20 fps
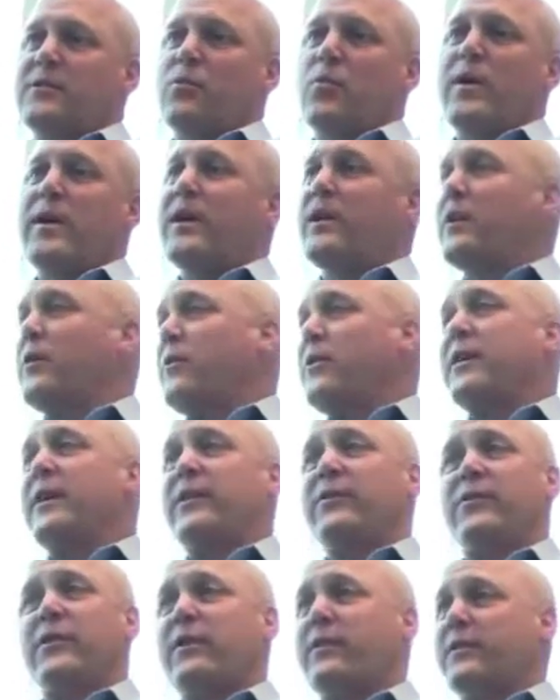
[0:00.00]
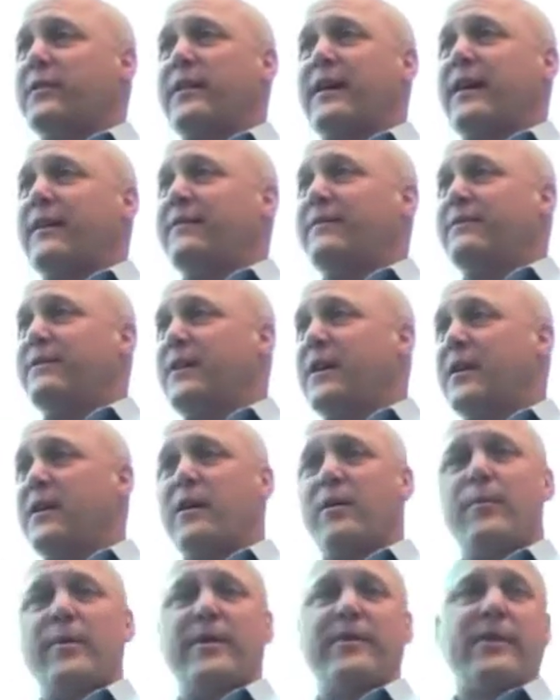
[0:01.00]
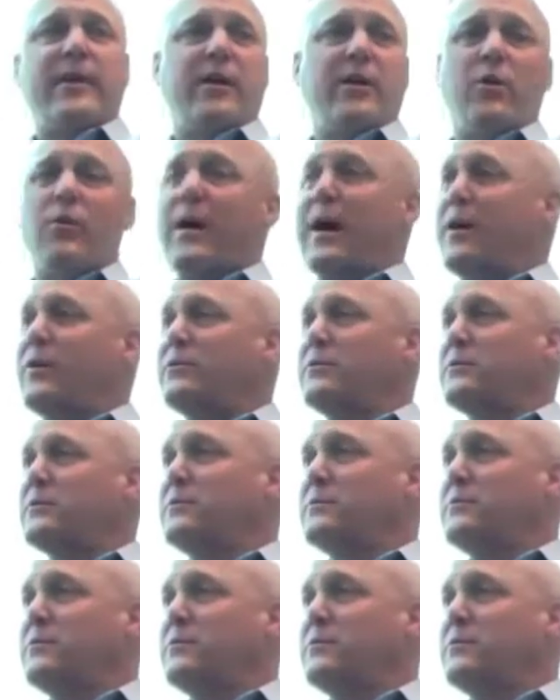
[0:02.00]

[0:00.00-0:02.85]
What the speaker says: We get hurricanes all the time. They come in, they go out,